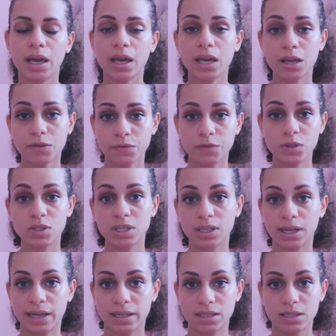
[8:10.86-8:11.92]
If you did
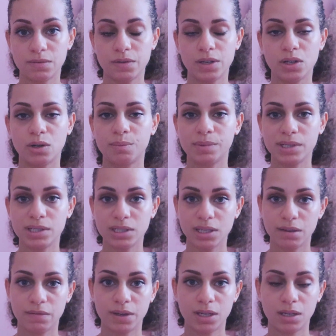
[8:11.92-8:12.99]
like this video, please
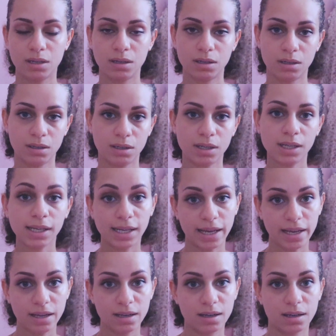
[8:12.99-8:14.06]
give it a
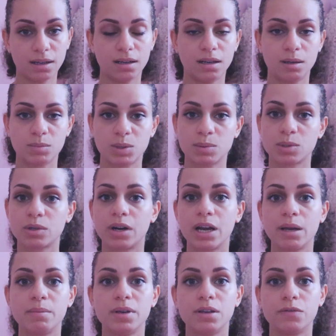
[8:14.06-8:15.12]
like,
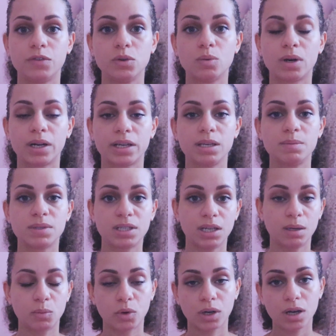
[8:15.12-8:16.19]
subscribe if you want to keep
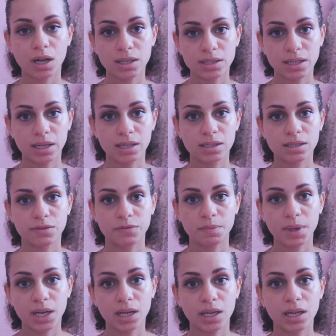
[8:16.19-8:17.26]
seeing more content of
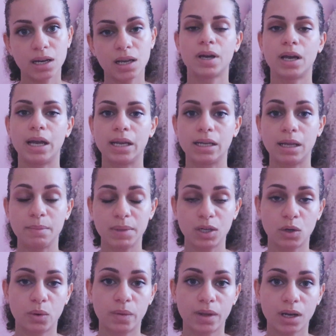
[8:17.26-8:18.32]
mine, and let me
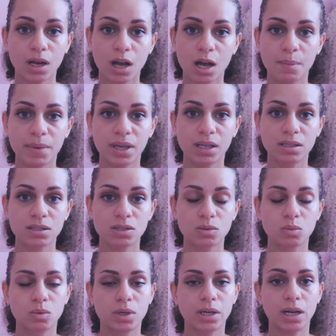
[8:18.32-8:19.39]
know in the comments
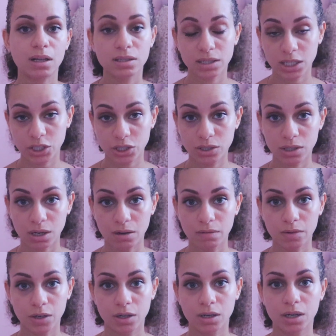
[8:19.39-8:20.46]
what else I should
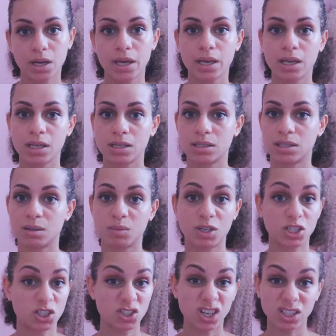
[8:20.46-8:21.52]
cover, some
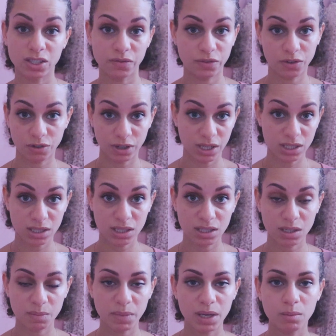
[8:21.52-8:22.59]
constructive
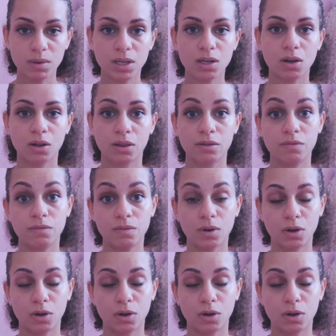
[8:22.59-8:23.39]
criticism maybe on